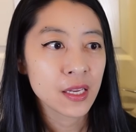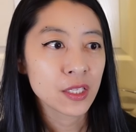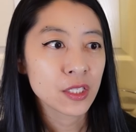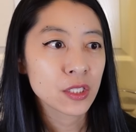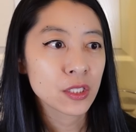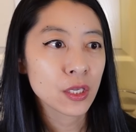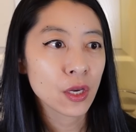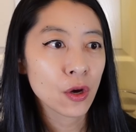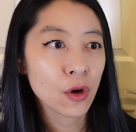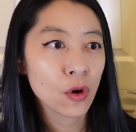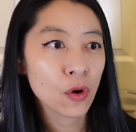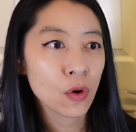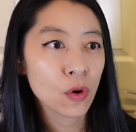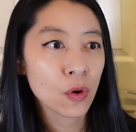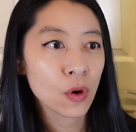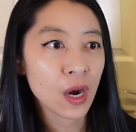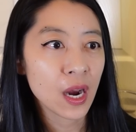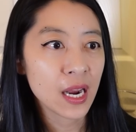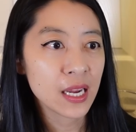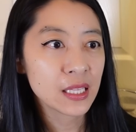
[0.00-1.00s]

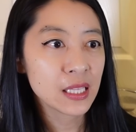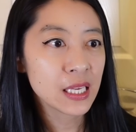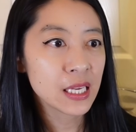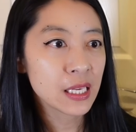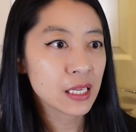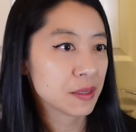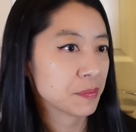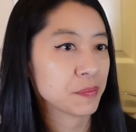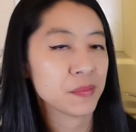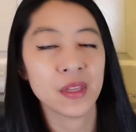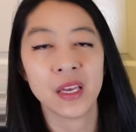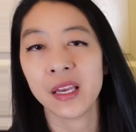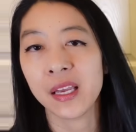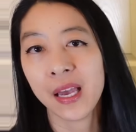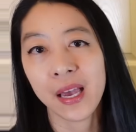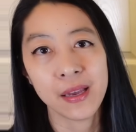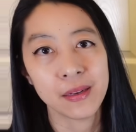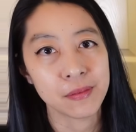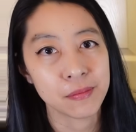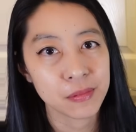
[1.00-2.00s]
So I think,
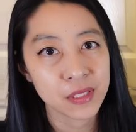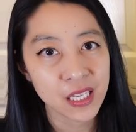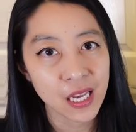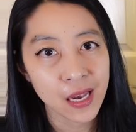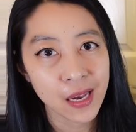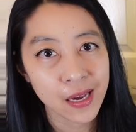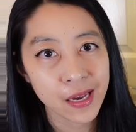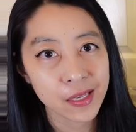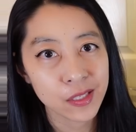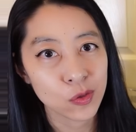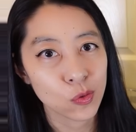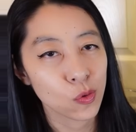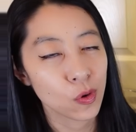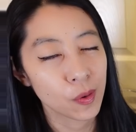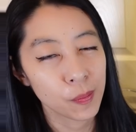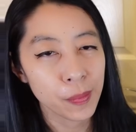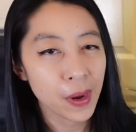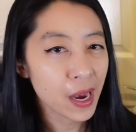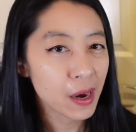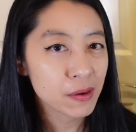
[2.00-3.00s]
again, size,
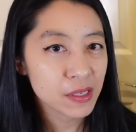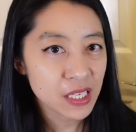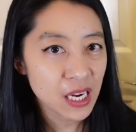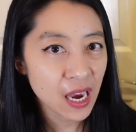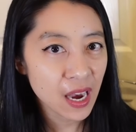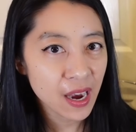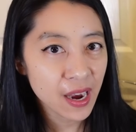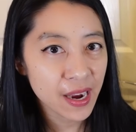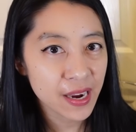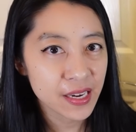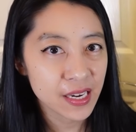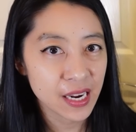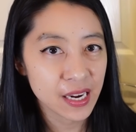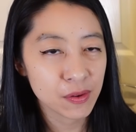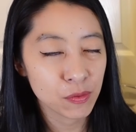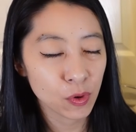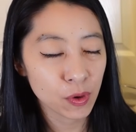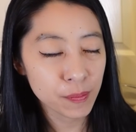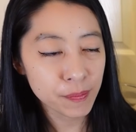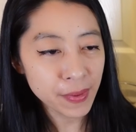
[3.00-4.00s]
we're about tied,
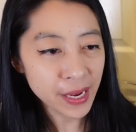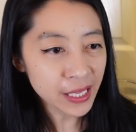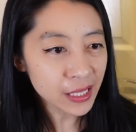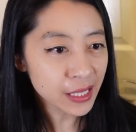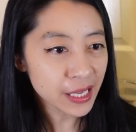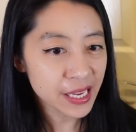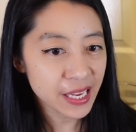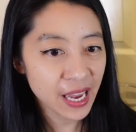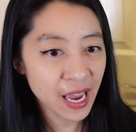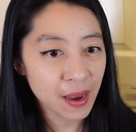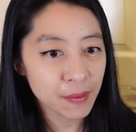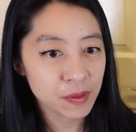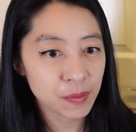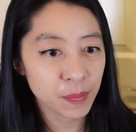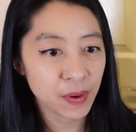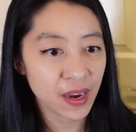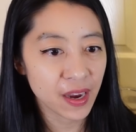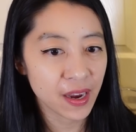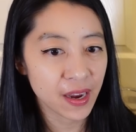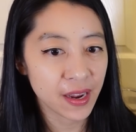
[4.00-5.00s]
and we're mainly capped
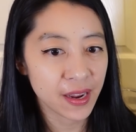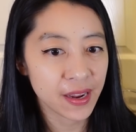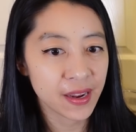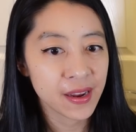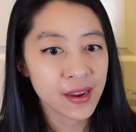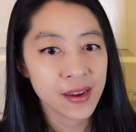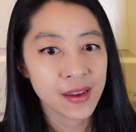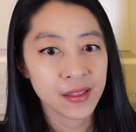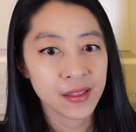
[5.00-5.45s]
by